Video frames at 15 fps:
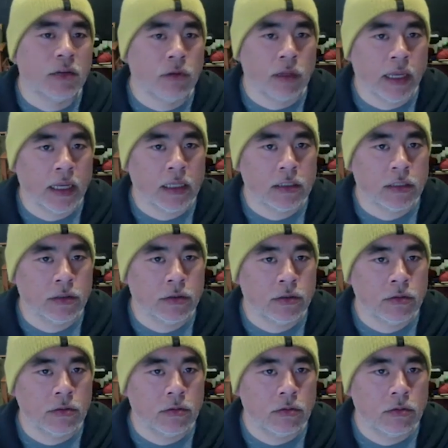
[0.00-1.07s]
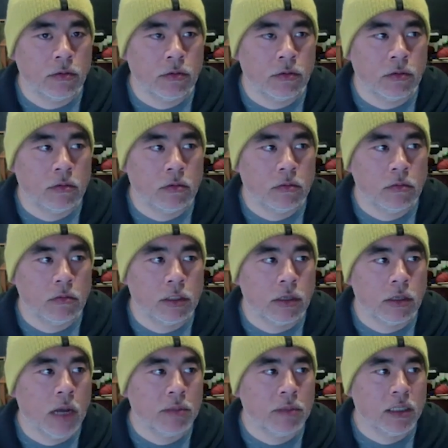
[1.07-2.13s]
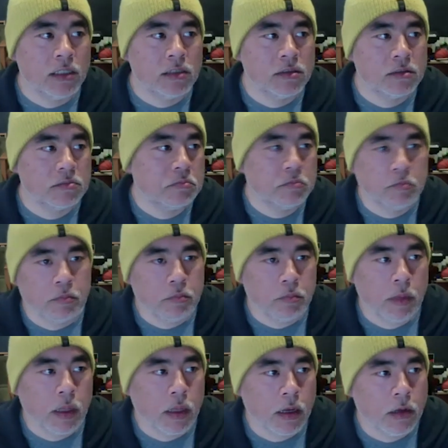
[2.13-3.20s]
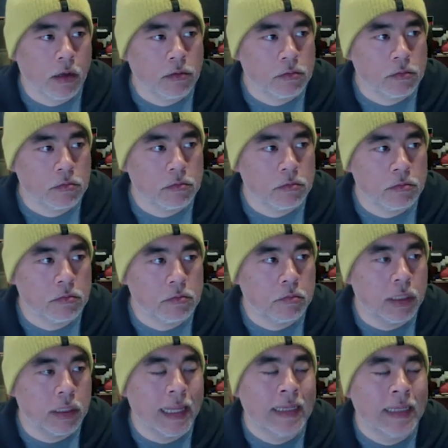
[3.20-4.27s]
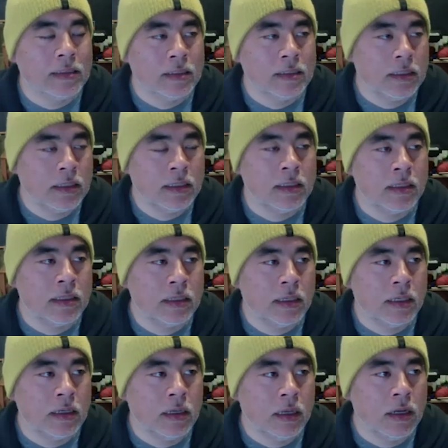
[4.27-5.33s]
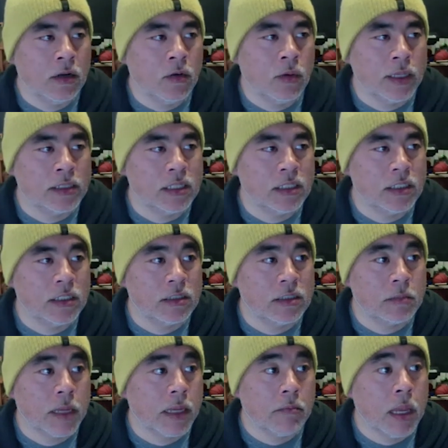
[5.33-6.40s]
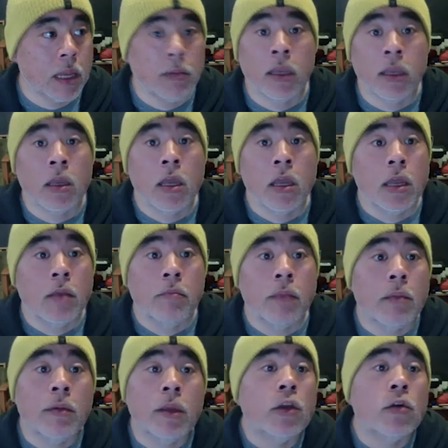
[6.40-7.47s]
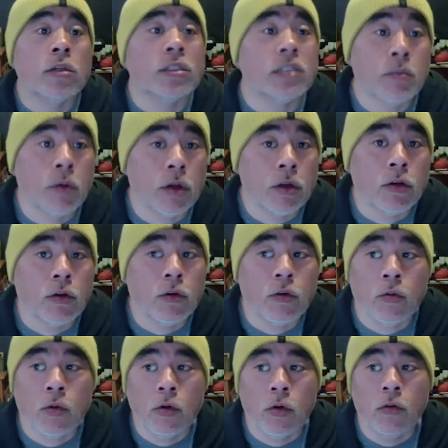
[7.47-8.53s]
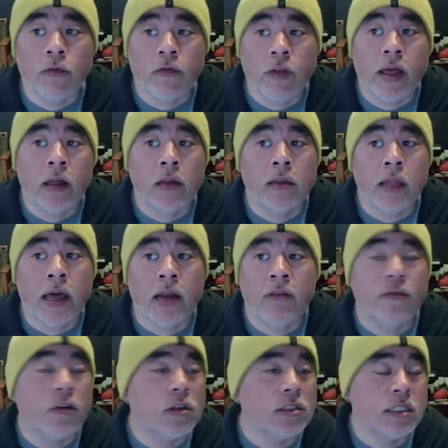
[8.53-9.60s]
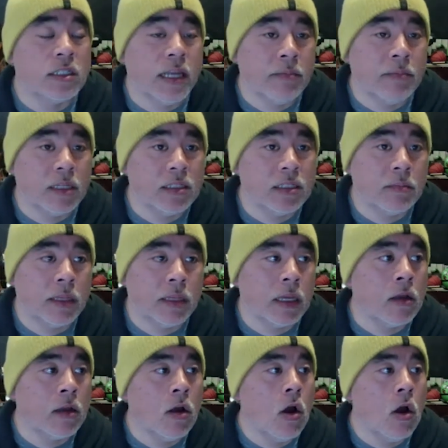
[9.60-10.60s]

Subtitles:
relate to Humpty's, plight in a way, such as like maybe you're someone who failed at a first attempt at something,